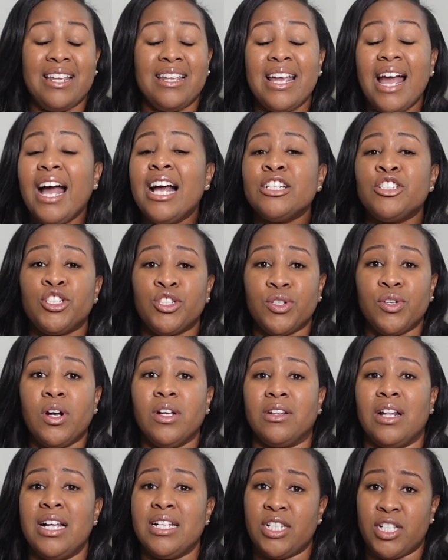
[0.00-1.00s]
yeah,
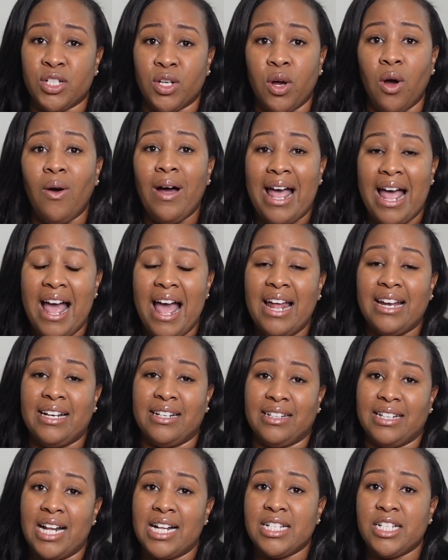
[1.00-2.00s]
sure, let's go ahead
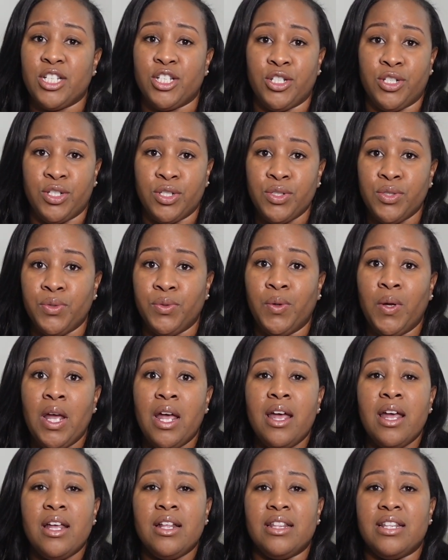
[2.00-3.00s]
and let's do
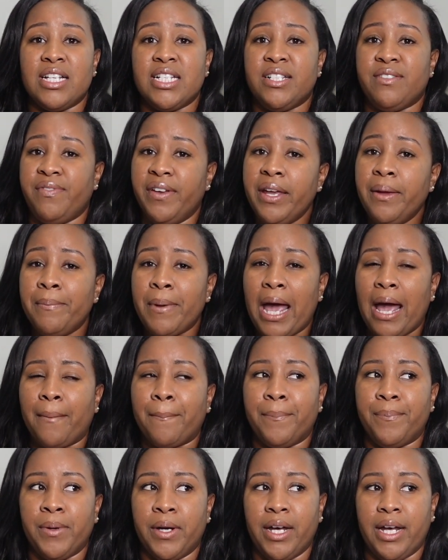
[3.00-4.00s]
this VBAC,
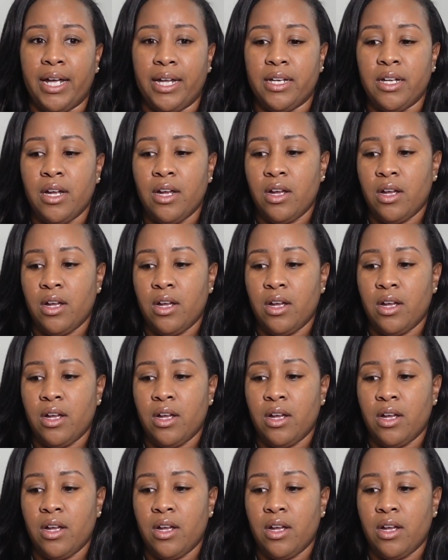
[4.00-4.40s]
but